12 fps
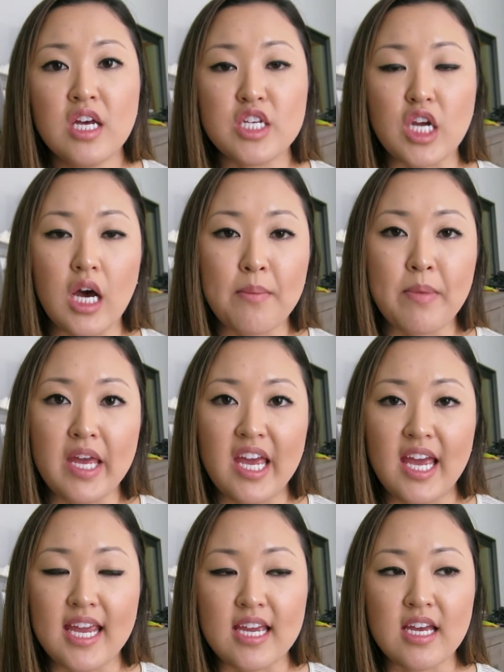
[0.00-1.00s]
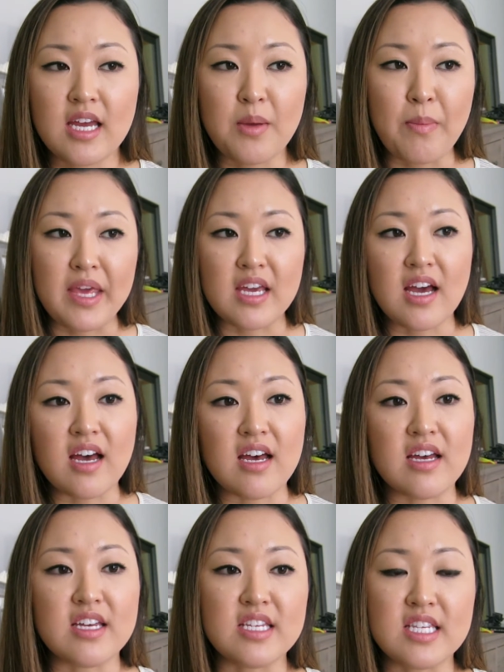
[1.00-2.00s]
topic
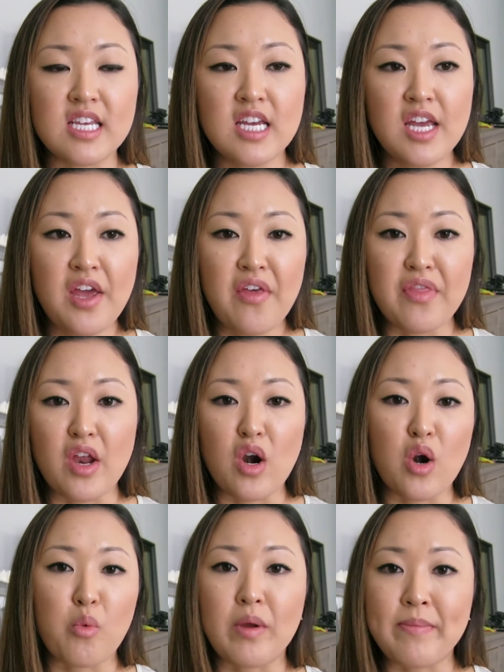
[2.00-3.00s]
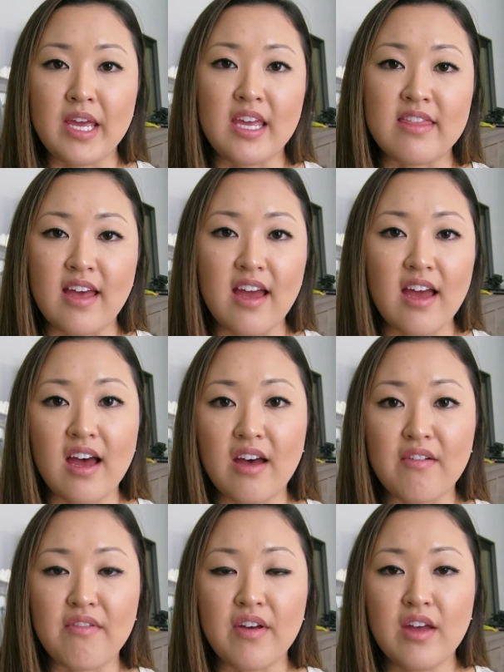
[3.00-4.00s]
because there are women that
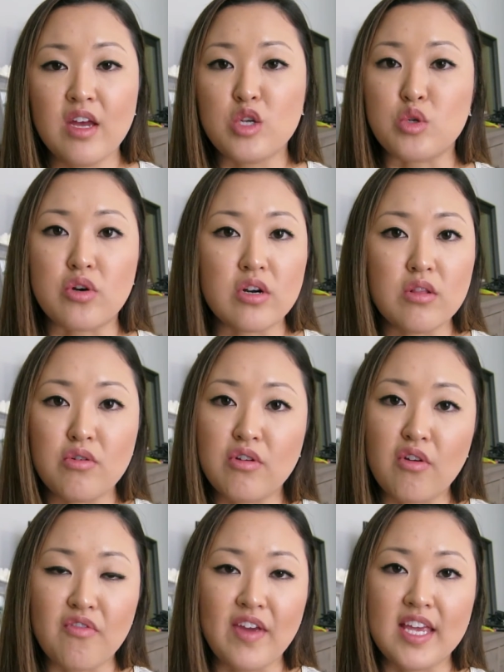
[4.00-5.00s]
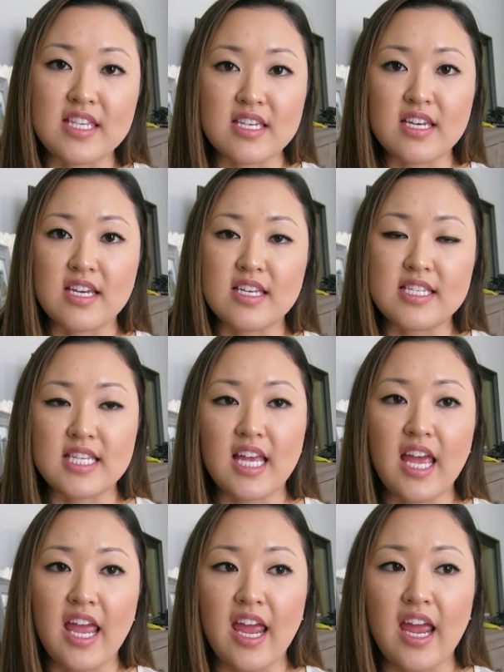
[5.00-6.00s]
have shorter luteal phases
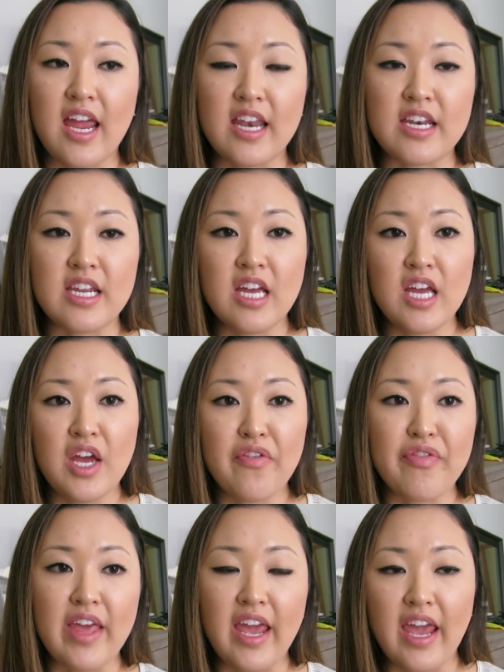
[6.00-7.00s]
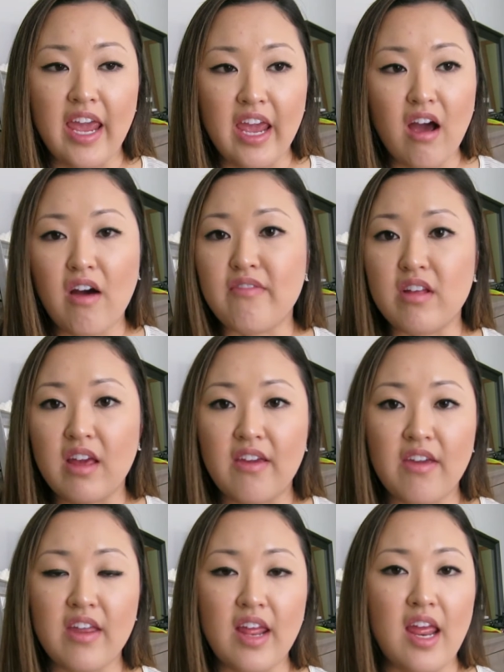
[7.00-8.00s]
and they
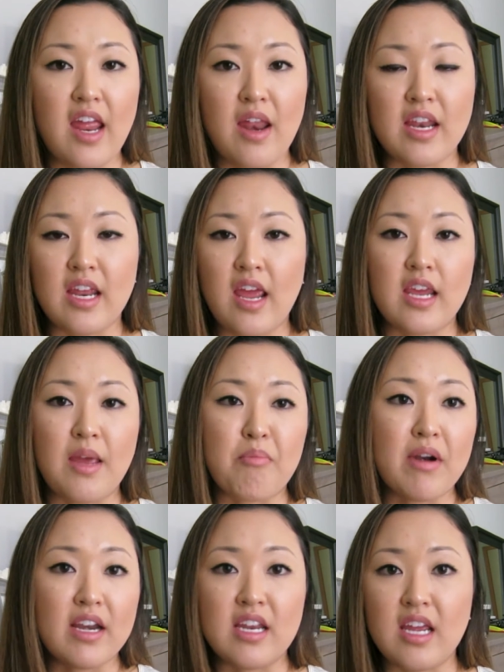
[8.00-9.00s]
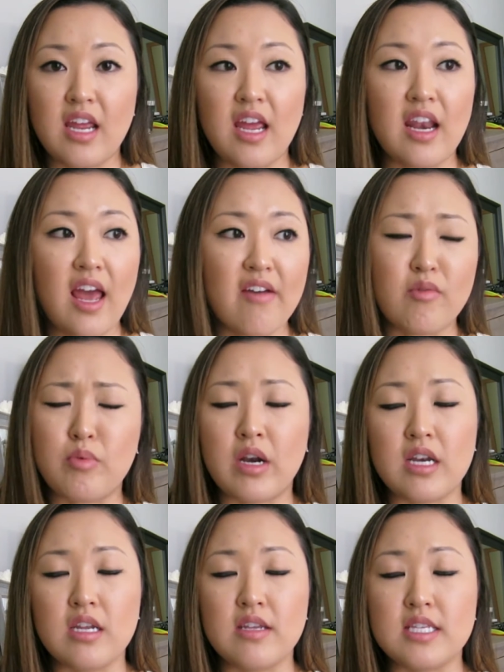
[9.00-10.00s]
ovulate and get pregnant and have a
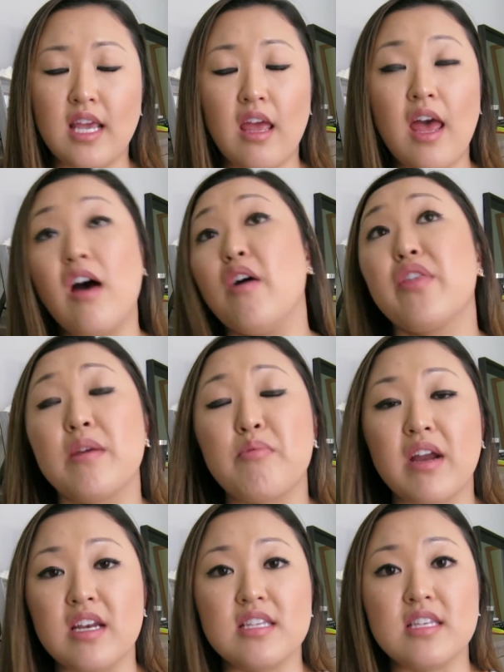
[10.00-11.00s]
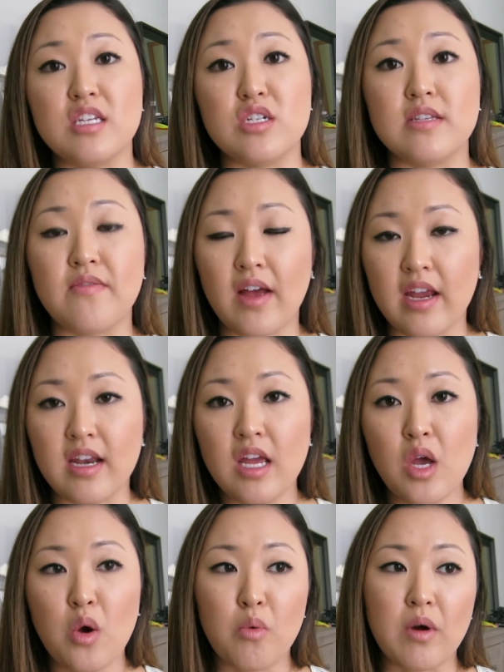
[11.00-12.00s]
healthy pregnancy just fine,
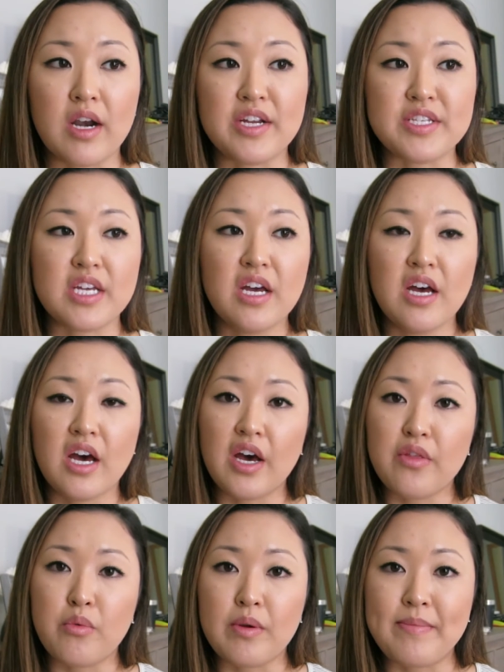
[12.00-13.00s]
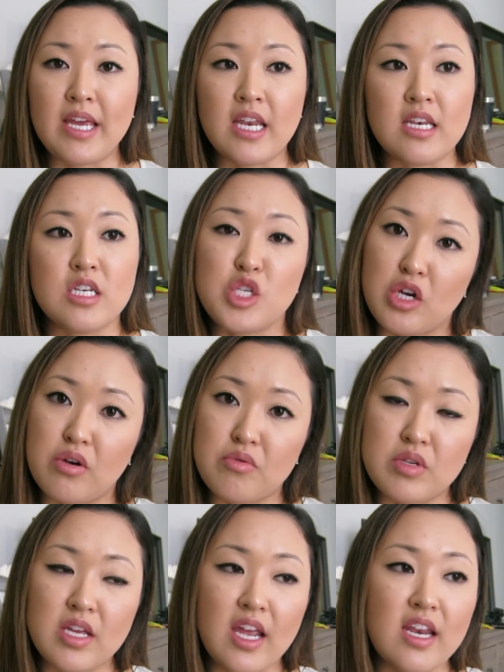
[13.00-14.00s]
whereas other women
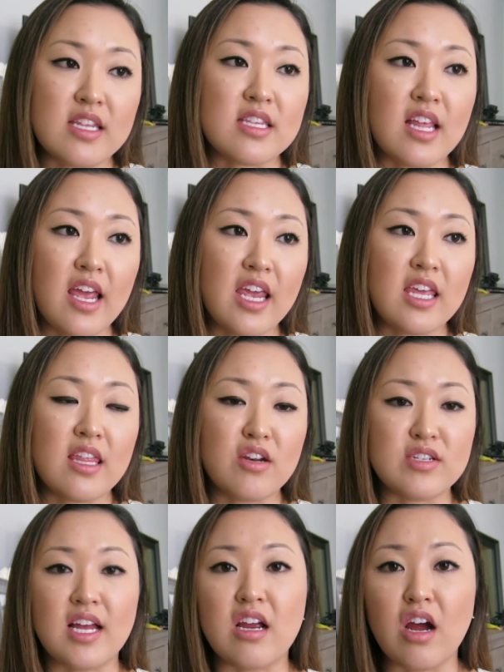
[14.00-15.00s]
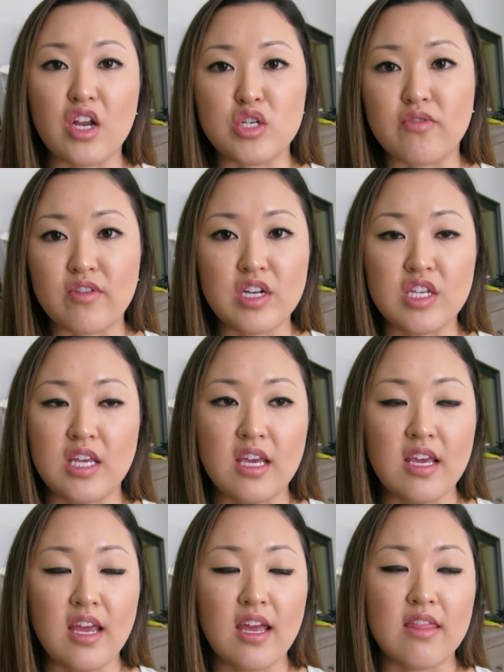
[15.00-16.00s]
don't. And it's like there's that
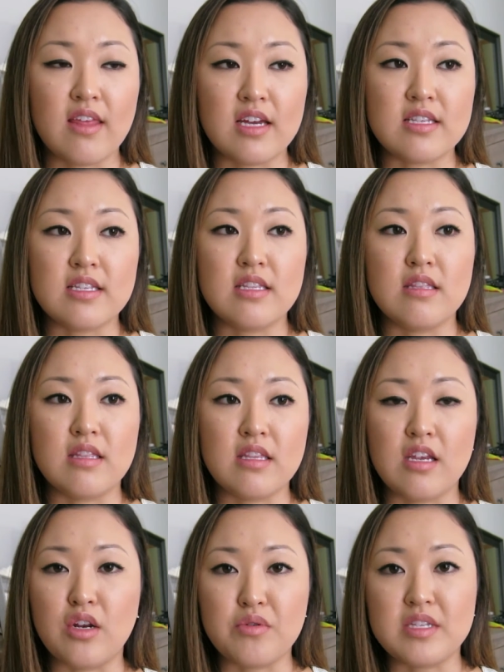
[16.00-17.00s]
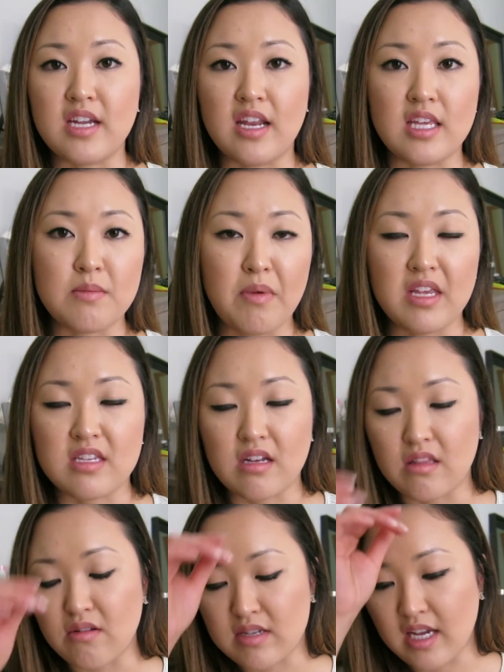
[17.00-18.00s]
controversy, and that's, studies based
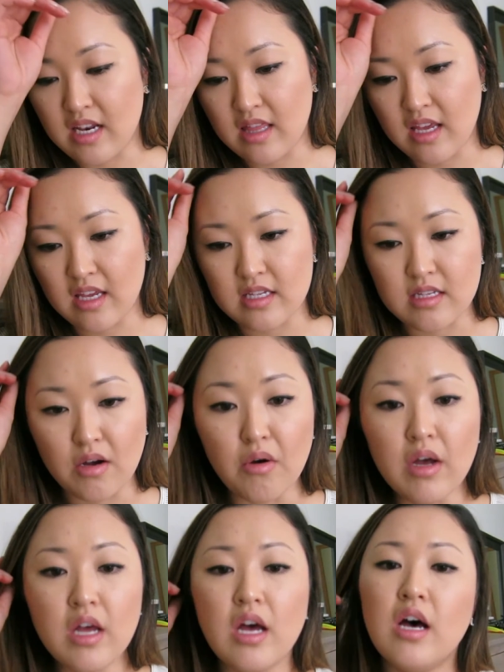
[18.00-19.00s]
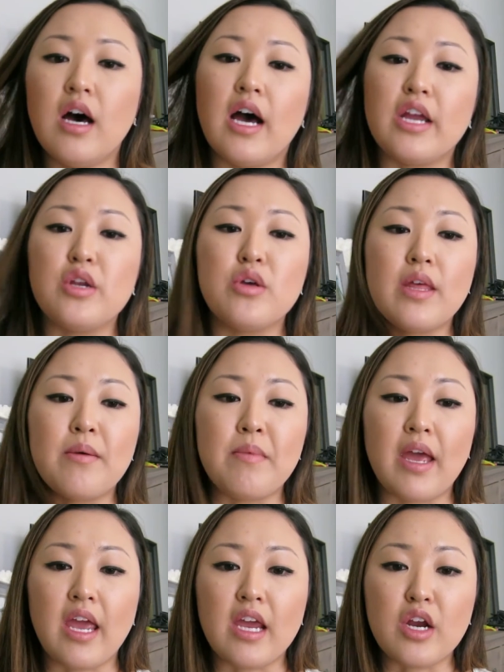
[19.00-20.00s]
on those kind of things. So I know that
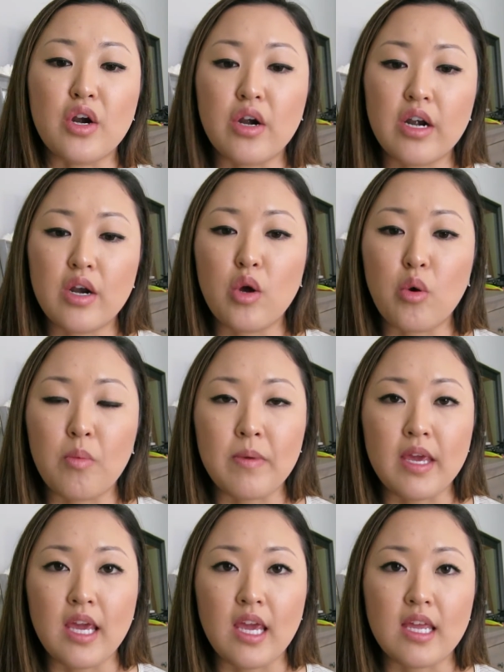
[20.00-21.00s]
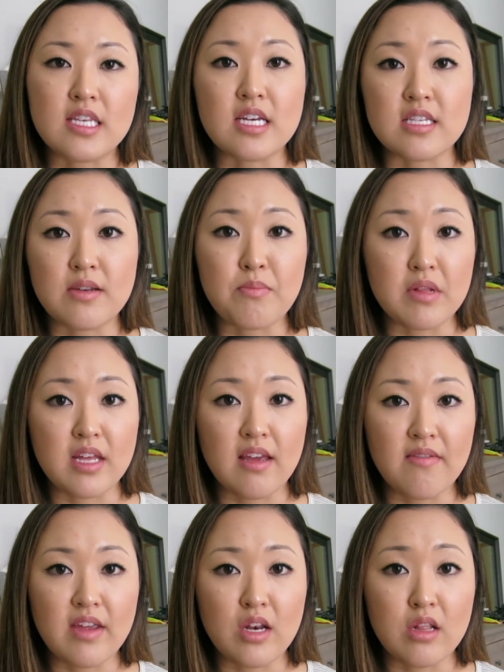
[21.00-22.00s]
my current OB doesn't
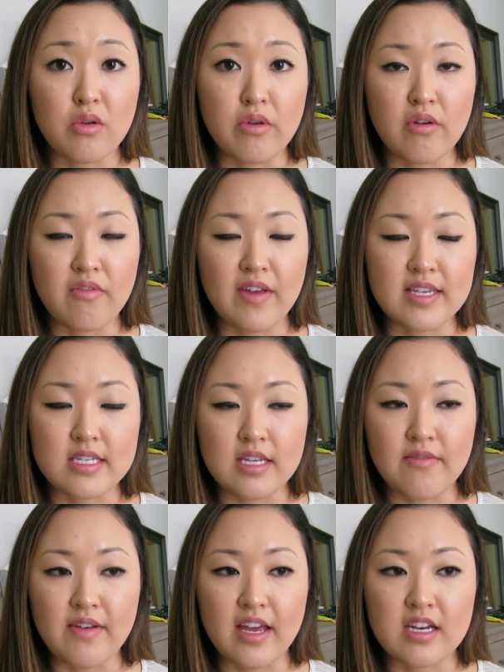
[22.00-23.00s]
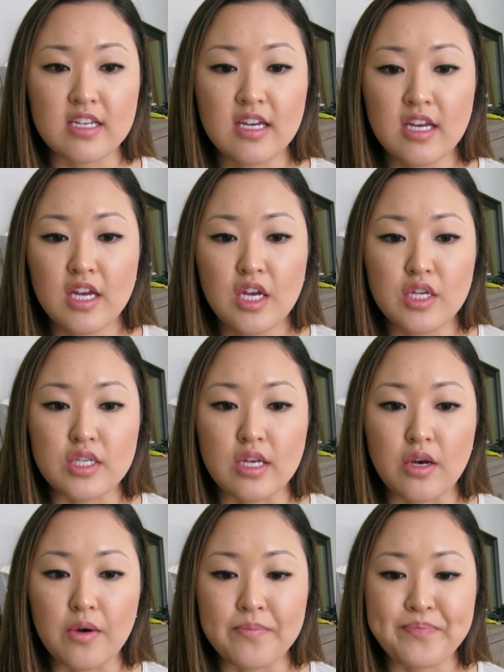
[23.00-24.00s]
believe in luteal phase defect.
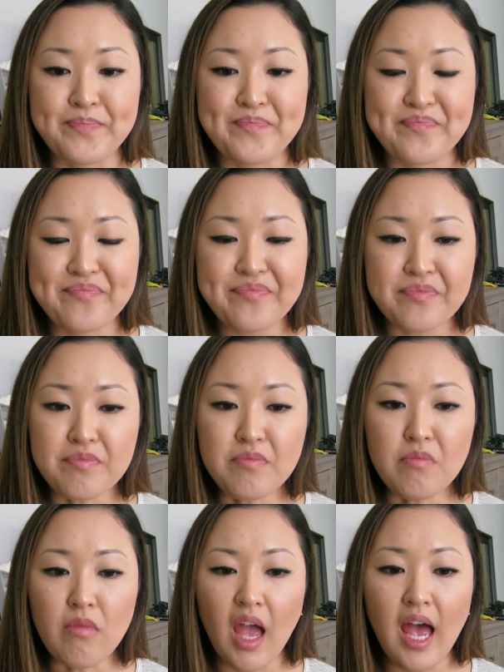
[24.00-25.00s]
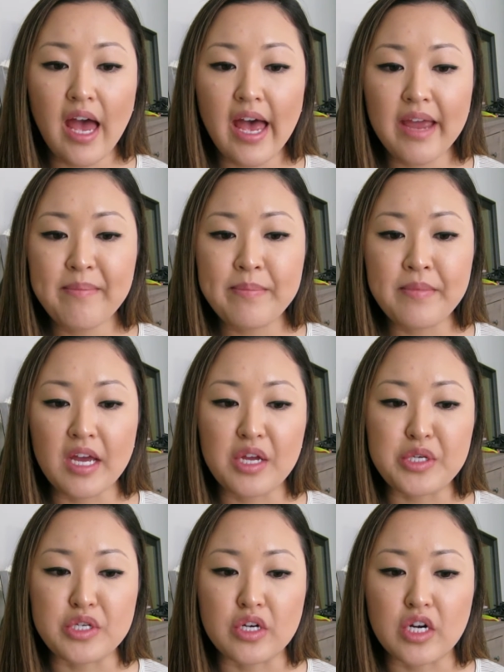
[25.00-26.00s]
So I'm
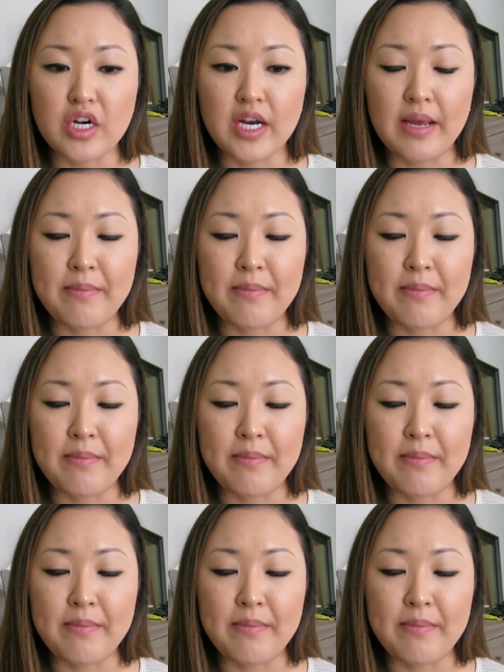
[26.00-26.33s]
not sure.